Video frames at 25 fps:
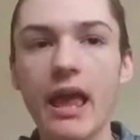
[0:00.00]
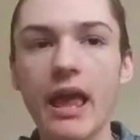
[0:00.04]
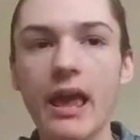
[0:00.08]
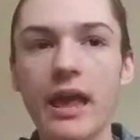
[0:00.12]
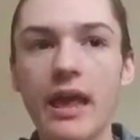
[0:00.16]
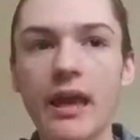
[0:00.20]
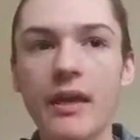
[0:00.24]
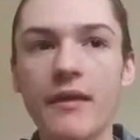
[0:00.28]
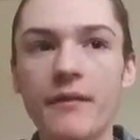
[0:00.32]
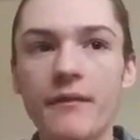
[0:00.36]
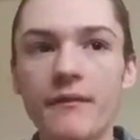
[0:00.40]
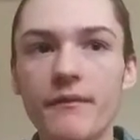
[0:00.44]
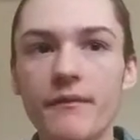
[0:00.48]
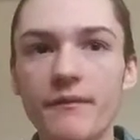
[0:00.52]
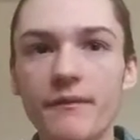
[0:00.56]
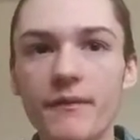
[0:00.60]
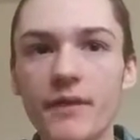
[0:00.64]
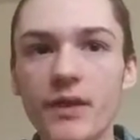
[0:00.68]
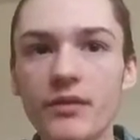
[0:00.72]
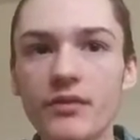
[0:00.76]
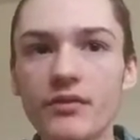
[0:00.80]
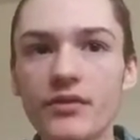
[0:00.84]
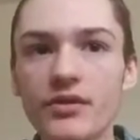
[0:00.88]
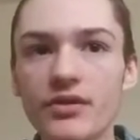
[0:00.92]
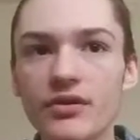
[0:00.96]
it
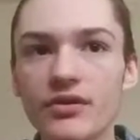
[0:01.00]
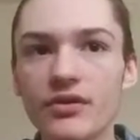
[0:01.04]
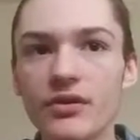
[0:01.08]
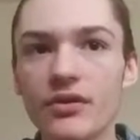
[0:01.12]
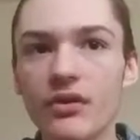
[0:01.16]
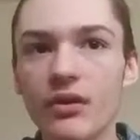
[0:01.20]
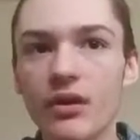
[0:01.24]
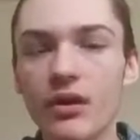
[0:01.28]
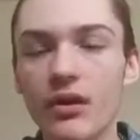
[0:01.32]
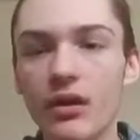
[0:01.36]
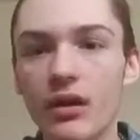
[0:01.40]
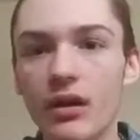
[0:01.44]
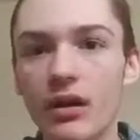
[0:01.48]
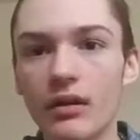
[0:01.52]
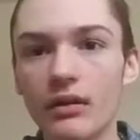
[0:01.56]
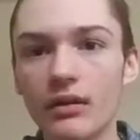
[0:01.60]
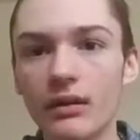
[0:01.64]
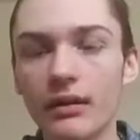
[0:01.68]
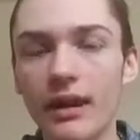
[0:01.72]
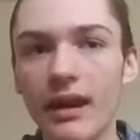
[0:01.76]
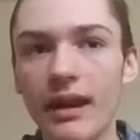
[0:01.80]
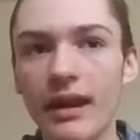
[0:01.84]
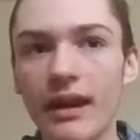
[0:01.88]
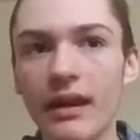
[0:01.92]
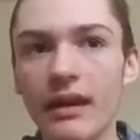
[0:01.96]
feels
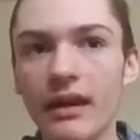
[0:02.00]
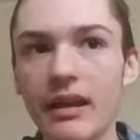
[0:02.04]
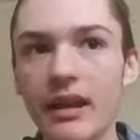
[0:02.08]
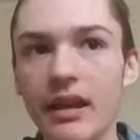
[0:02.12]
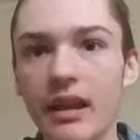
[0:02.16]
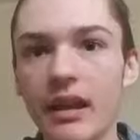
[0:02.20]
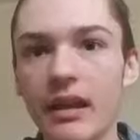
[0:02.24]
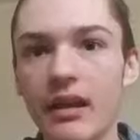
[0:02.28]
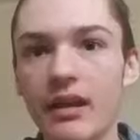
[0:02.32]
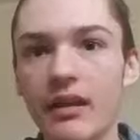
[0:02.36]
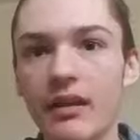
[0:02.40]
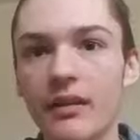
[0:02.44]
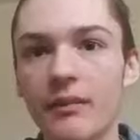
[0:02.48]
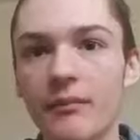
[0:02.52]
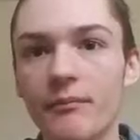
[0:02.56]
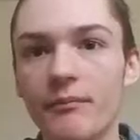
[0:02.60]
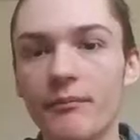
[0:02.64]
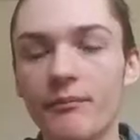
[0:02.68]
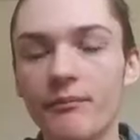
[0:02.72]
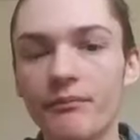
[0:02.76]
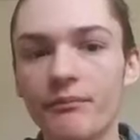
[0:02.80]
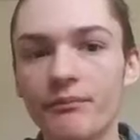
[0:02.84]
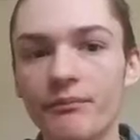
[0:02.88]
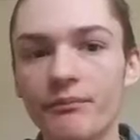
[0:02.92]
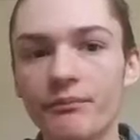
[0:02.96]
like um,
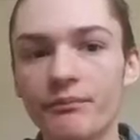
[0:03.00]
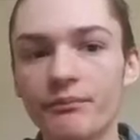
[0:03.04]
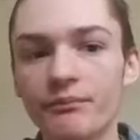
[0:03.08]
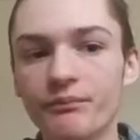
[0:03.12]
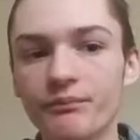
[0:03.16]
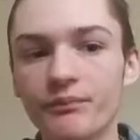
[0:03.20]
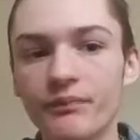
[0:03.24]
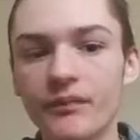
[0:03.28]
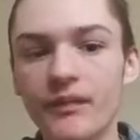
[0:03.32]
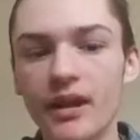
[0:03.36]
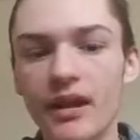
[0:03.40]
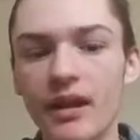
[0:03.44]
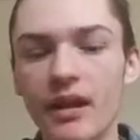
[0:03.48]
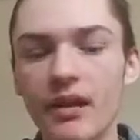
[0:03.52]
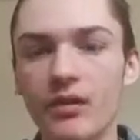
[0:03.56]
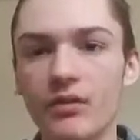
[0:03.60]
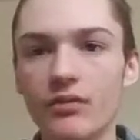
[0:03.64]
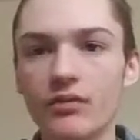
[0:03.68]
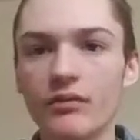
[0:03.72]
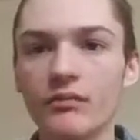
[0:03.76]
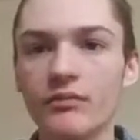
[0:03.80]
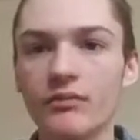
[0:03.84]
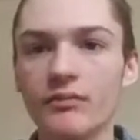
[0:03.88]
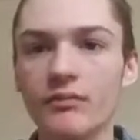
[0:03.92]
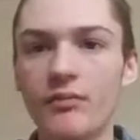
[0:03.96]

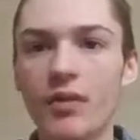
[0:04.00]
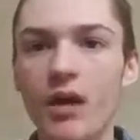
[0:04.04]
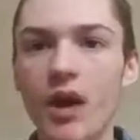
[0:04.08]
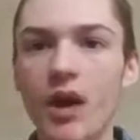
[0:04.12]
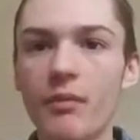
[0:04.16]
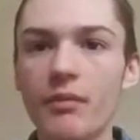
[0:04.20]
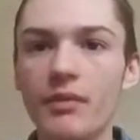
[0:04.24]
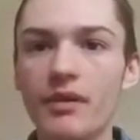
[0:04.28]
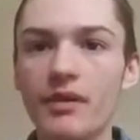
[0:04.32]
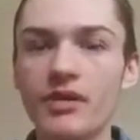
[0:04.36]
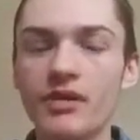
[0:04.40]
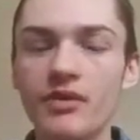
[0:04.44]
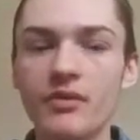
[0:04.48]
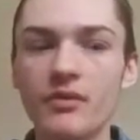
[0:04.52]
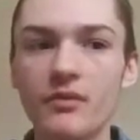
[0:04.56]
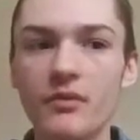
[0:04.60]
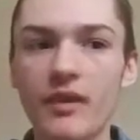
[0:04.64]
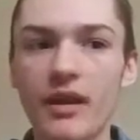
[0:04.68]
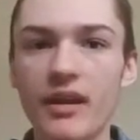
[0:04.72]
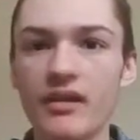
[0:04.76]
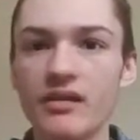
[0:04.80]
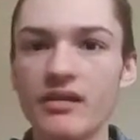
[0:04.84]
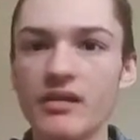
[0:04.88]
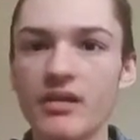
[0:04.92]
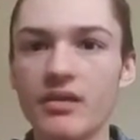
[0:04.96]
it'll pop into
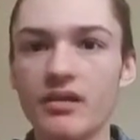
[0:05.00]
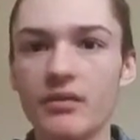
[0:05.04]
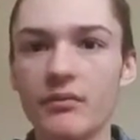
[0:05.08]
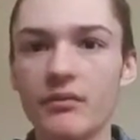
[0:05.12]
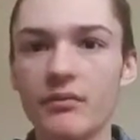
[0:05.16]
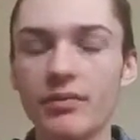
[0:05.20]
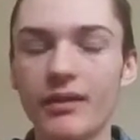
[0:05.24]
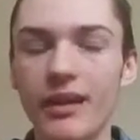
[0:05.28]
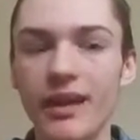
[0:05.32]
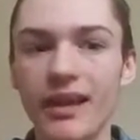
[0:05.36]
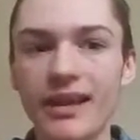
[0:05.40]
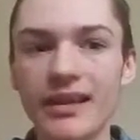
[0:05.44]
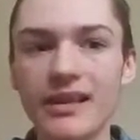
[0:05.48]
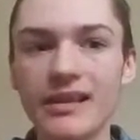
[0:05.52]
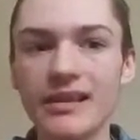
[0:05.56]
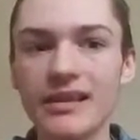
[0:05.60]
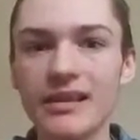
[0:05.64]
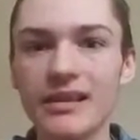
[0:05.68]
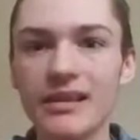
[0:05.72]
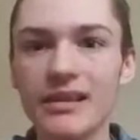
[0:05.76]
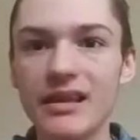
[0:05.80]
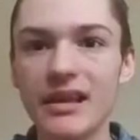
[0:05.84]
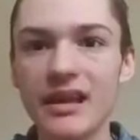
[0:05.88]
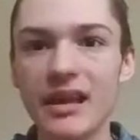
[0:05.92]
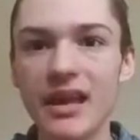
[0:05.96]
a certain
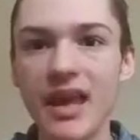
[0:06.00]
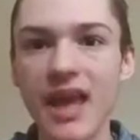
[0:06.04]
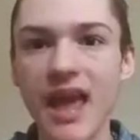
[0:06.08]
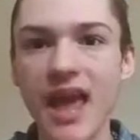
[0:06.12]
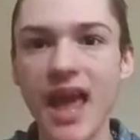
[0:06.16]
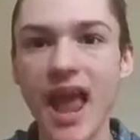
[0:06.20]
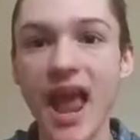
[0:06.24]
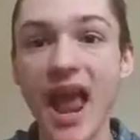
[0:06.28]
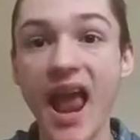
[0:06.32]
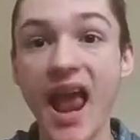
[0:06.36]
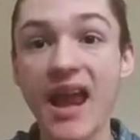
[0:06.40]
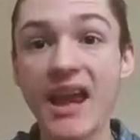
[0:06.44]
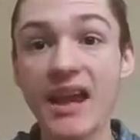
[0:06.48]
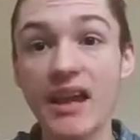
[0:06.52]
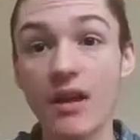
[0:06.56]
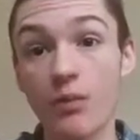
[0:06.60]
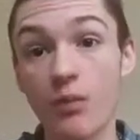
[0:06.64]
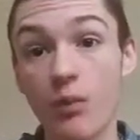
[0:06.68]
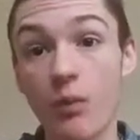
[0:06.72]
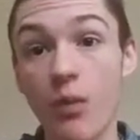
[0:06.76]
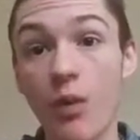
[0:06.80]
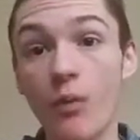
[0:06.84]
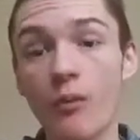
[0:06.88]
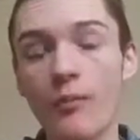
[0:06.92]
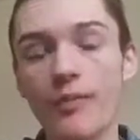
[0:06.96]
place and it
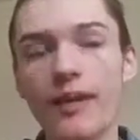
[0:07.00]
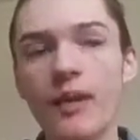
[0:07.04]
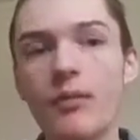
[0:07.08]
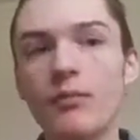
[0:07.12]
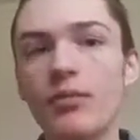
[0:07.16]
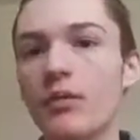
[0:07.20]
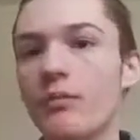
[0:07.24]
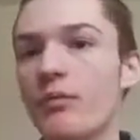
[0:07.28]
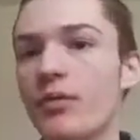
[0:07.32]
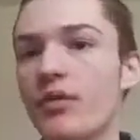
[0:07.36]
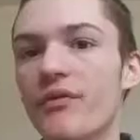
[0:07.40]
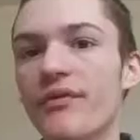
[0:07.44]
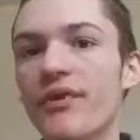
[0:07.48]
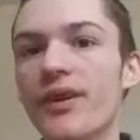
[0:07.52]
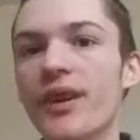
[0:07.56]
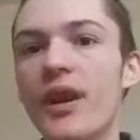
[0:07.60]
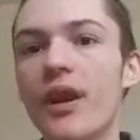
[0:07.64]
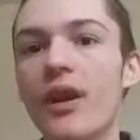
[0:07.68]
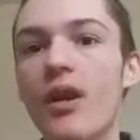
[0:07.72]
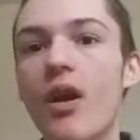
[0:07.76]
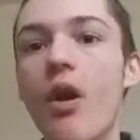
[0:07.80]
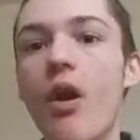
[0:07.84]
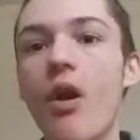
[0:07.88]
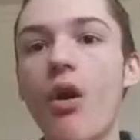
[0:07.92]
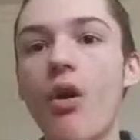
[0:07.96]
won't be able to move it
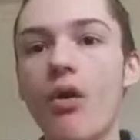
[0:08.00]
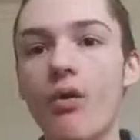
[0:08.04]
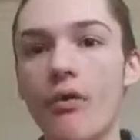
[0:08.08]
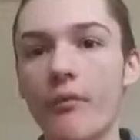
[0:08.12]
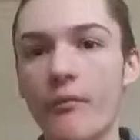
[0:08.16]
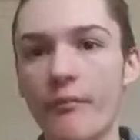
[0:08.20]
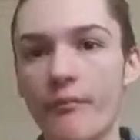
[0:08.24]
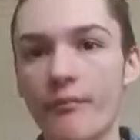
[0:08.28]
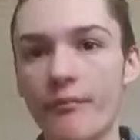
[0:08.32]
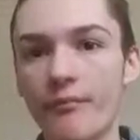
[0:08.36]
at all.